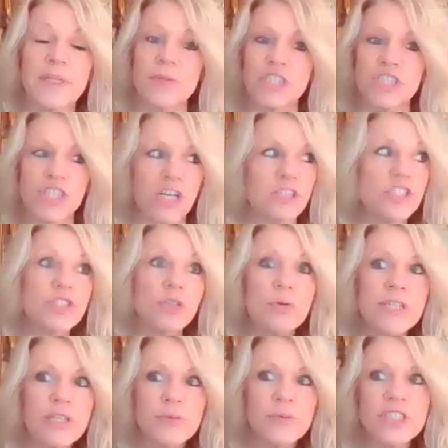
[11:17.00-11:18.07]
be recharged,
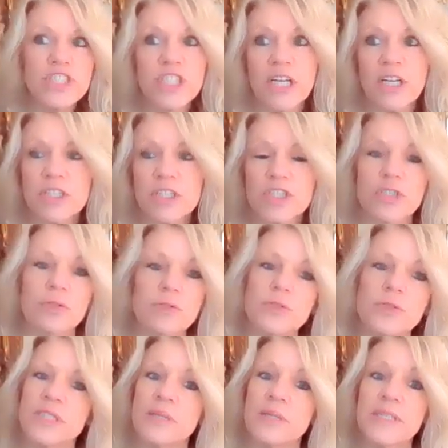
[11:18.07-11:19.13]
go get recharged, go
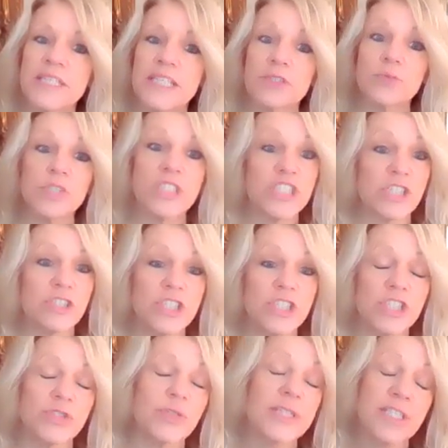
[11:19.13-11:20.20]
do something that
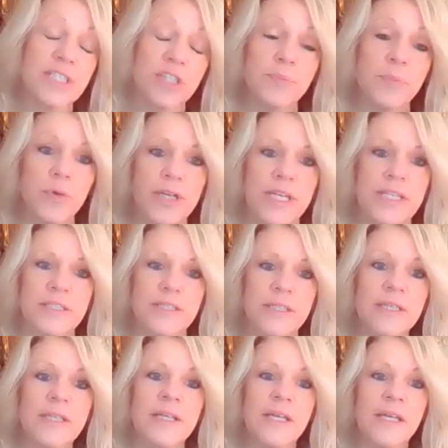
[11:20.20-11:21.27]
recharges you. That's a good point.
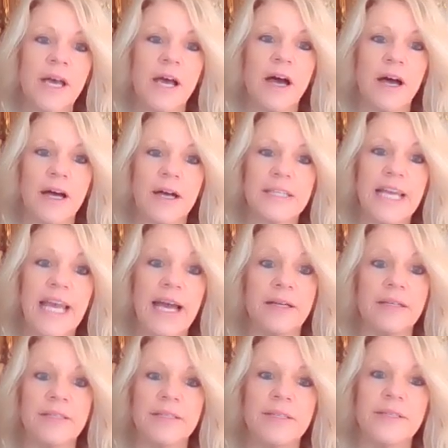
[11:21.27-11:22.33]
Yeah.
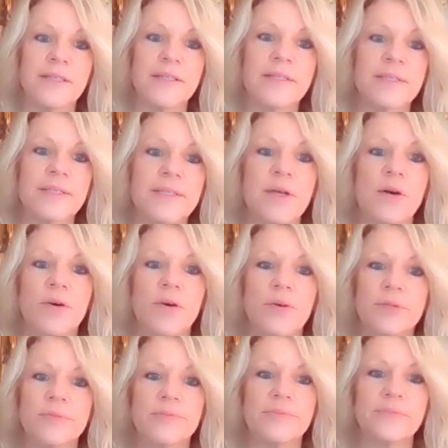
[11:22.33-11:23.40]

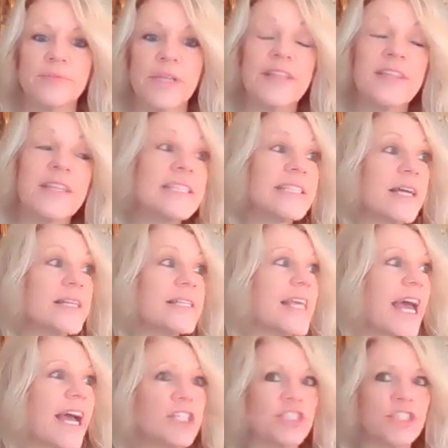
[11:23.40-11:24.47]
So, and this does
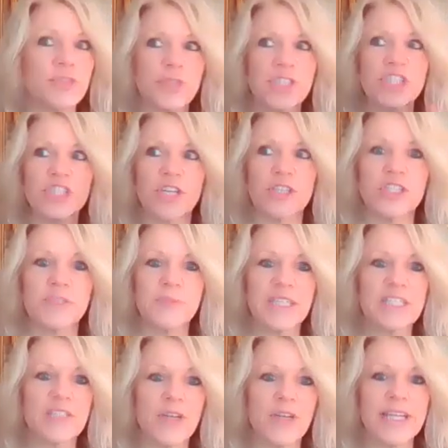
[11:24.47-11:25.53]
actually recharge me.
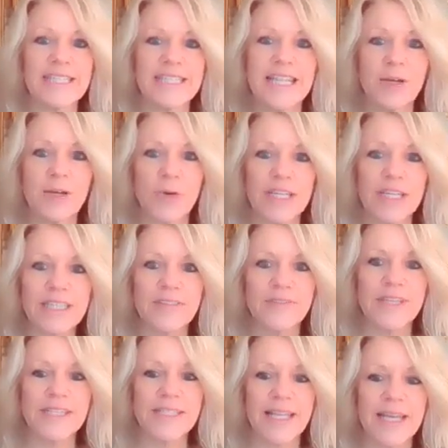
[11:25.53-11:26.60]
It's funny because I didn't want to leave
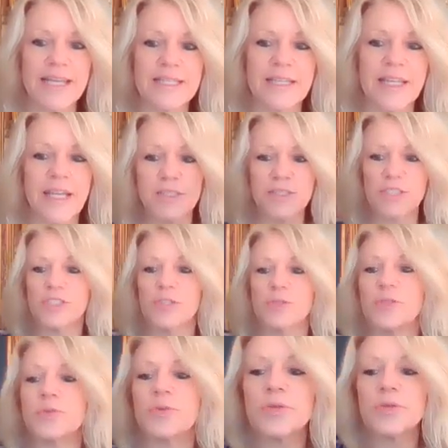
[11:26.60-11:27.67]
this last night. I'll just show
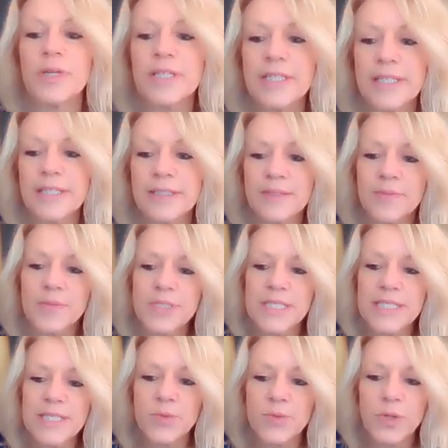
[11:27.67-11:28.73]
you real quickly.
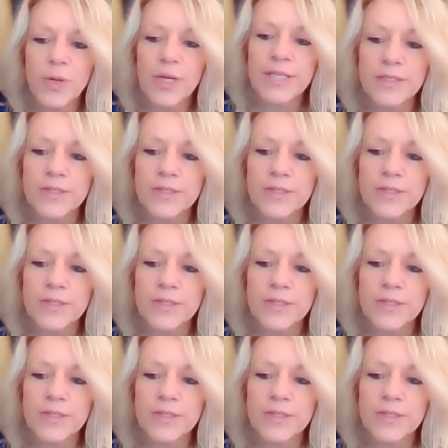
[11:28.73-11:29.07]
Just do it.